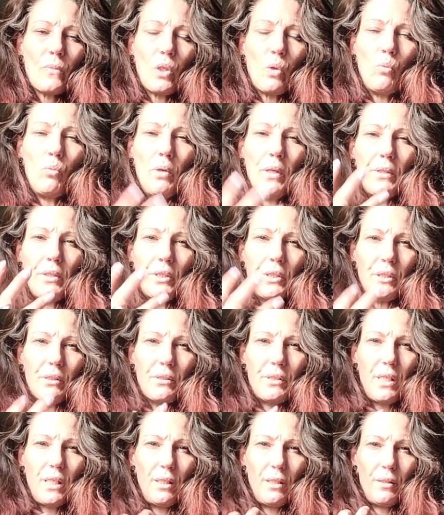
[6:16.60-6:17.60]
whether you're
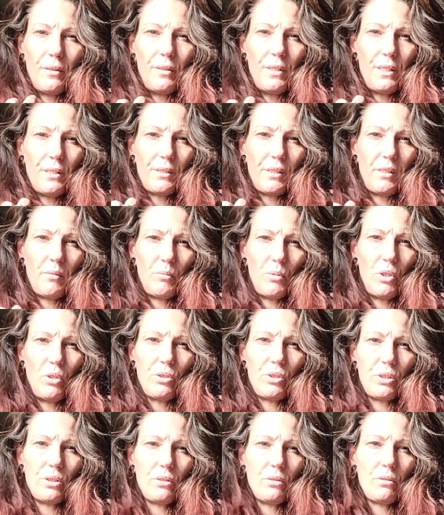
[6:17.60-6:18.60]
taking these
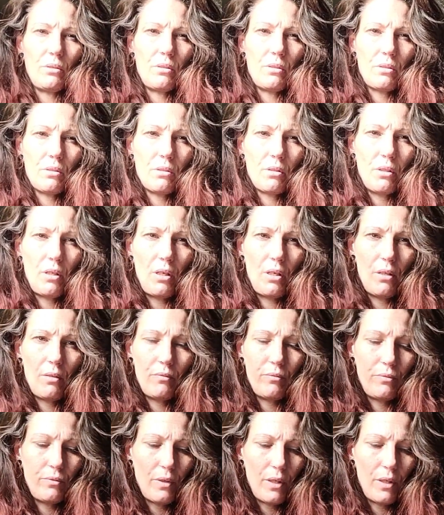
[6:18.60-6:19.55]
emotions of,